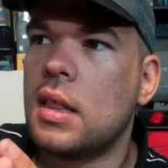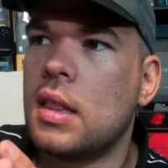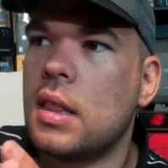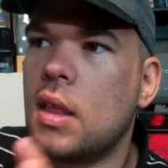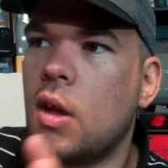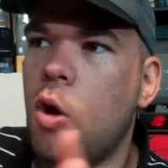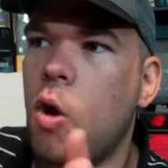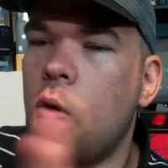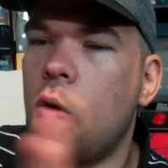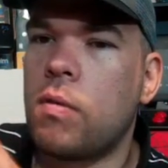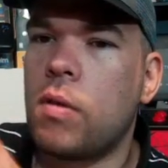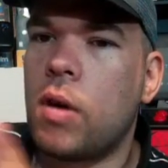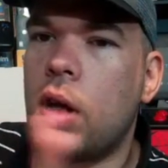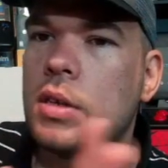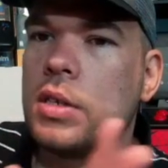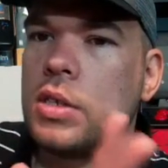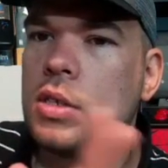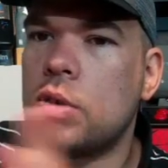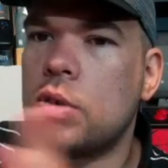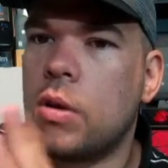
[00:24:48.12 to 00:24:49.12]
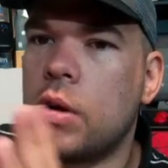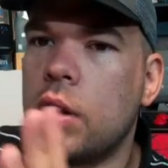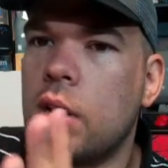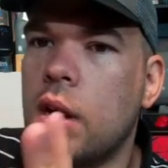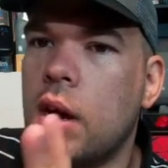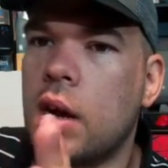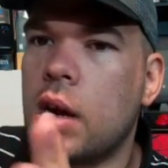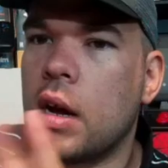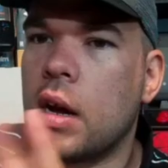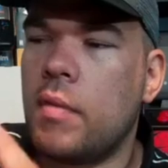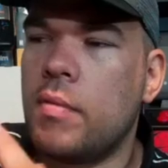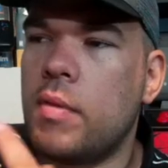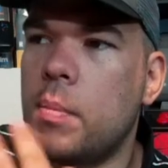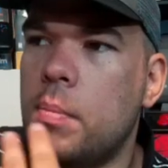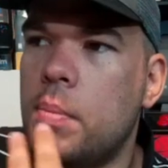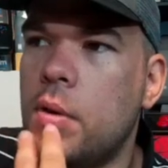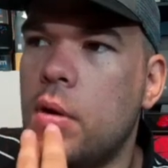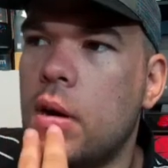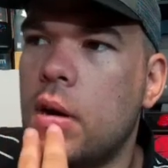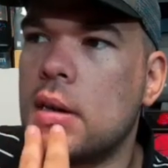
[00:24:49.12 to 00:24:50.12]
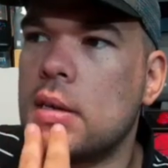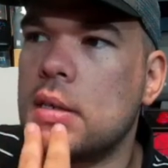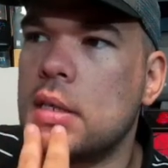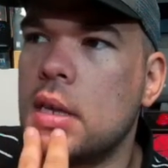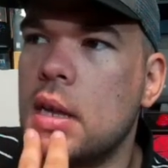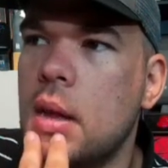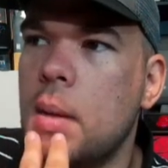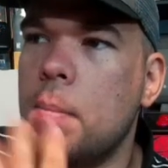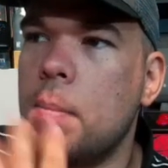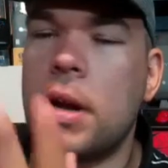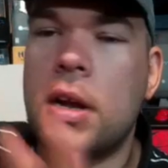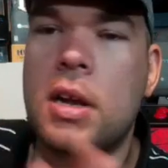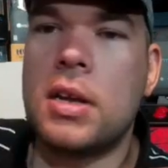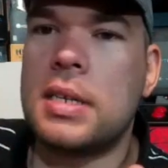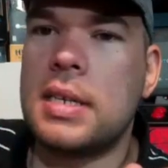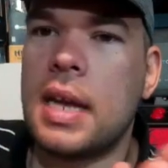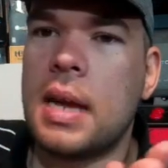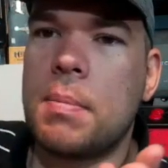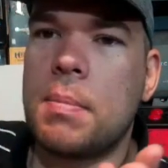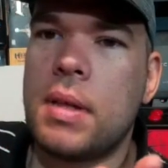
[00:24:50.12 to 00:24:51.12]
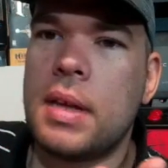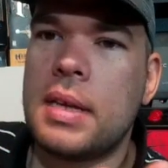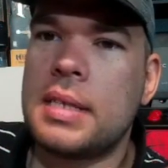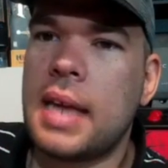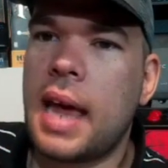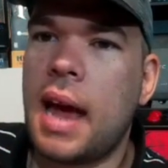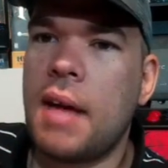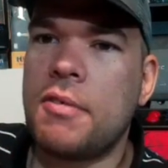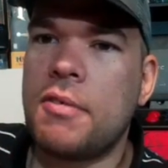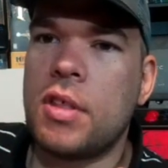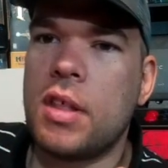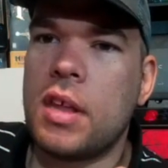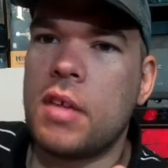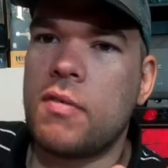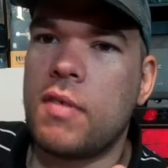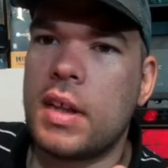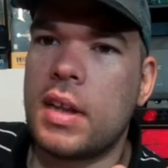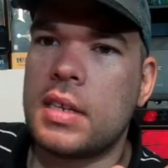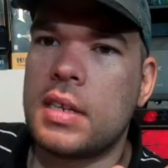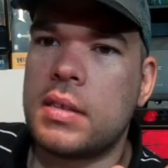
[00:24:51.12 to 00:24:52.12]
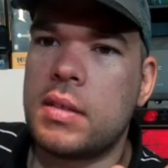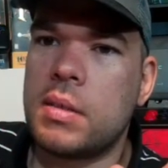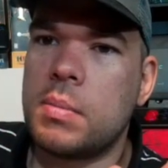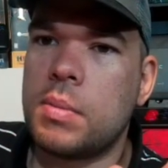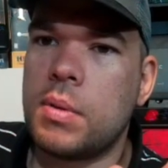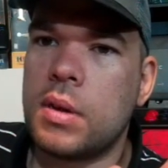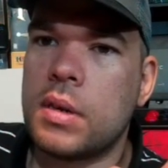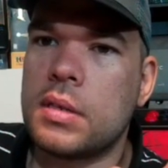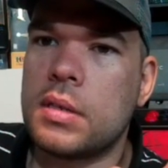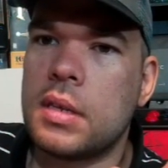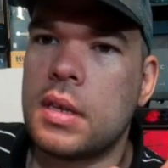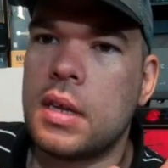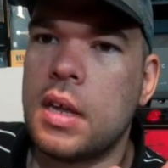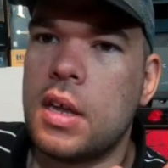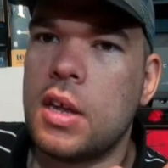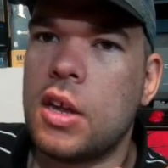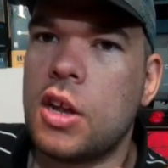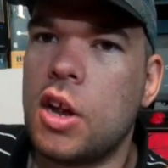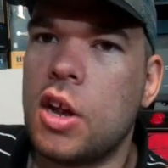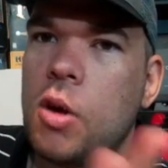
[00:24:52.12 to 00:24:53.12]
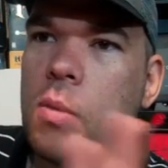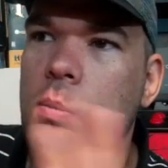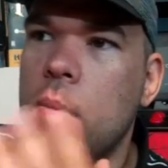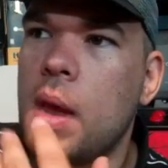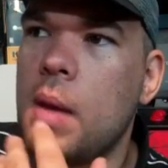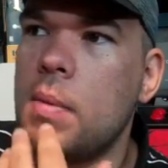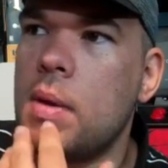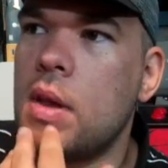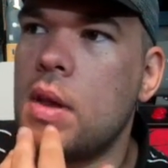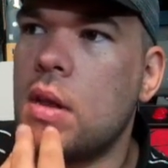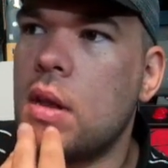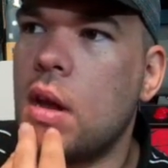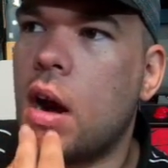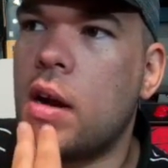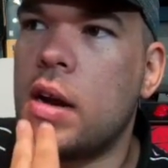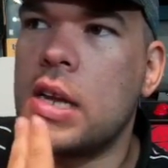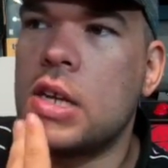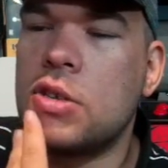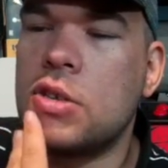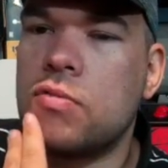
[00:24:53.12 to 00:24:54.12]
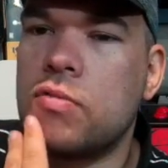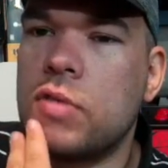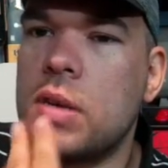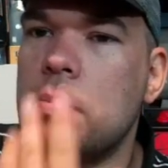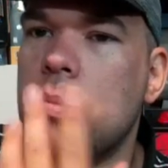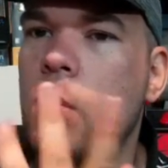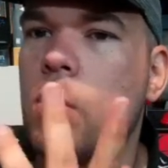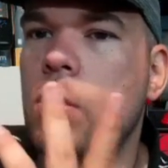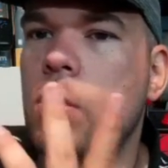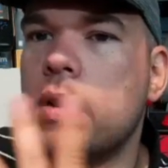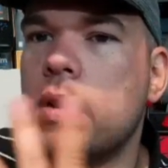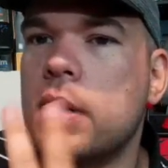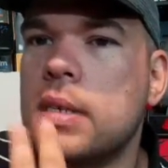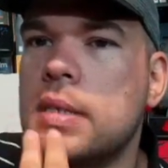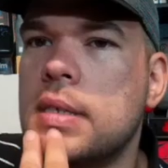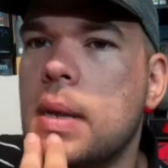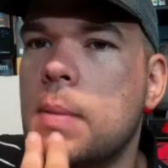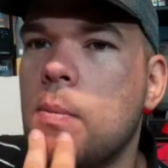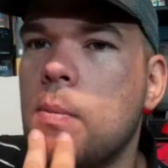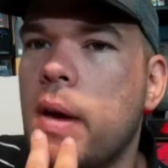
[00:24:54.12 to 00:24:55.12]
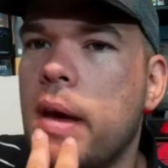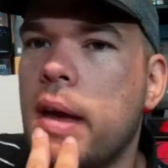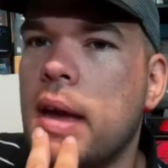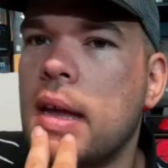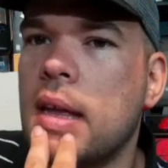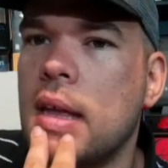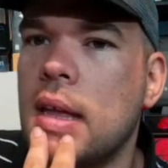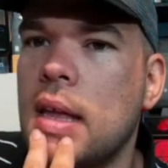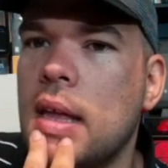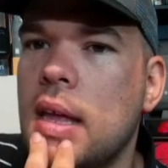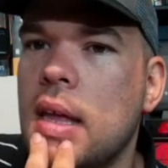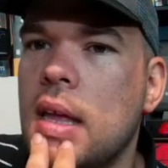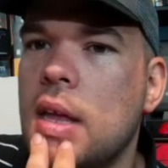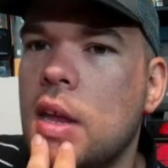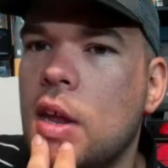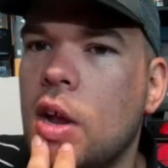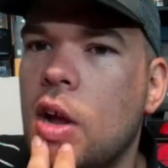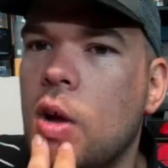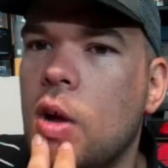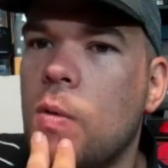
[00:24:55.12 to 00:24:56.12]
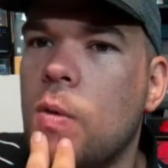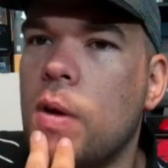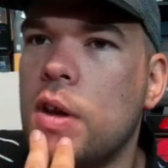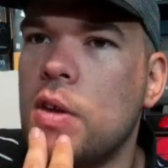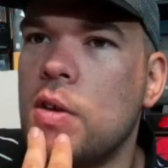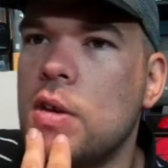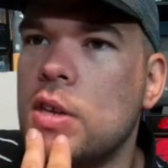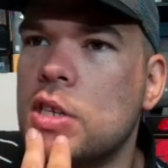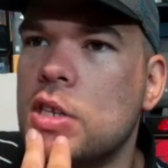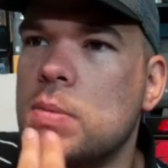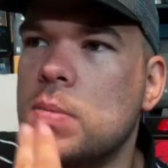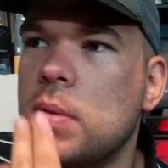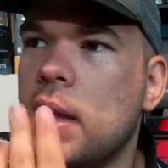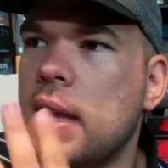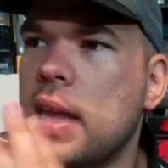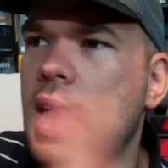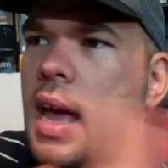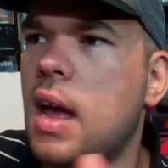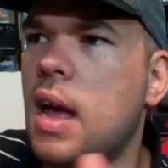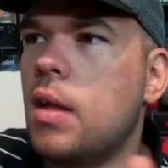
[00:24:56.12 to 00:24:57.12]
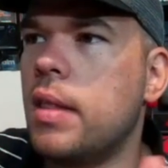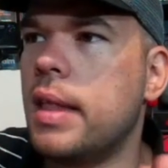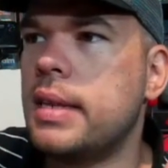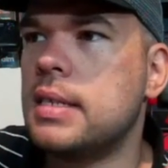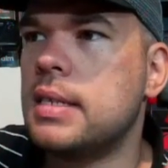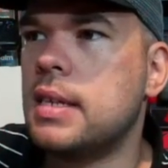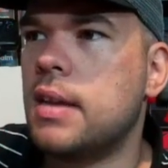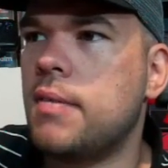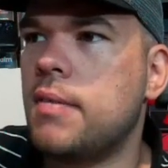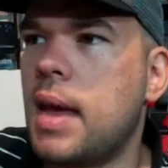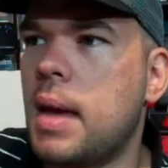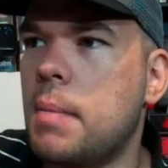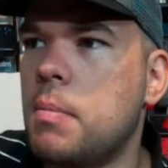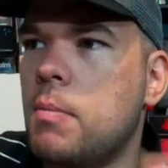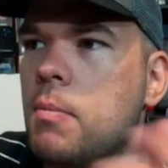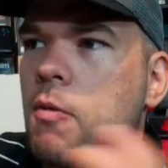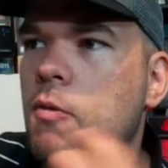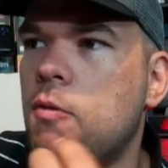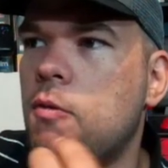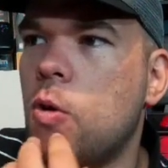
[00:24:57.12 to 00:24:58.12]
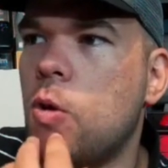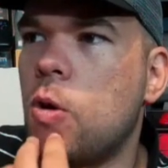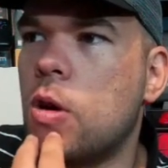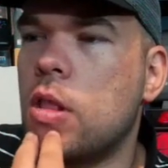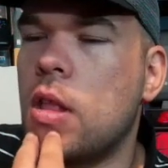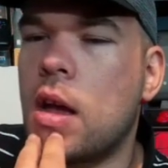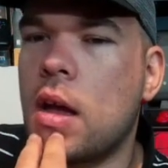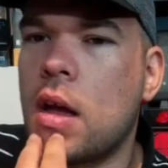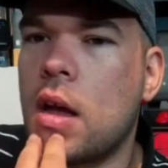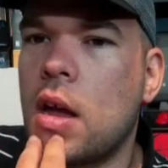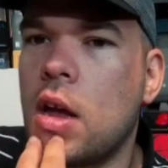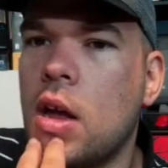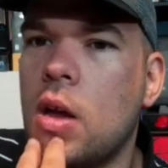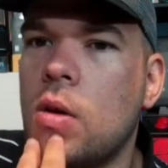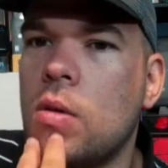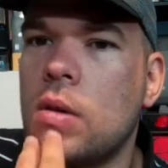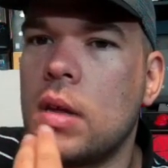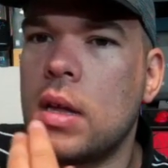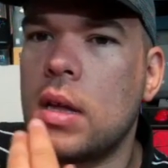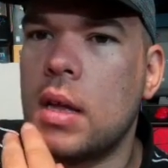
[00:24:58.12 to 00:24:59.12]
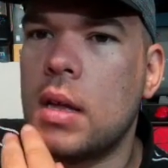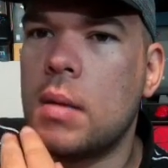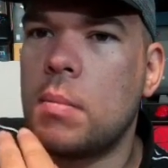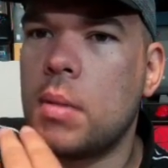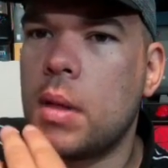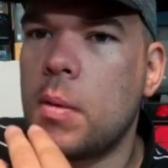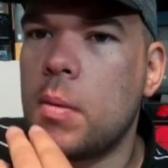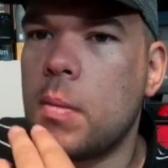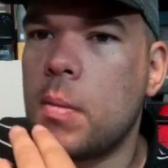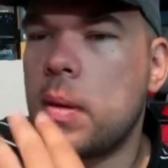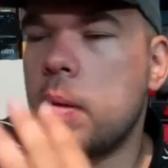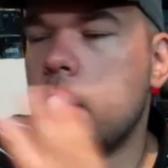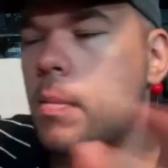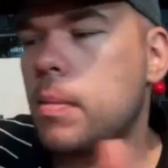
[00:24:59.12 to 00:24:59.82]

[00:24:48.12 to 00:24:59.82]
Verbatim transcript: the overall story arc of the books, but it could take place after the events of the books. You know, maybe Narnia is reborn in some way. You know, where you can just be like, yeah, all that stuff happened before, long ago, blah blah blah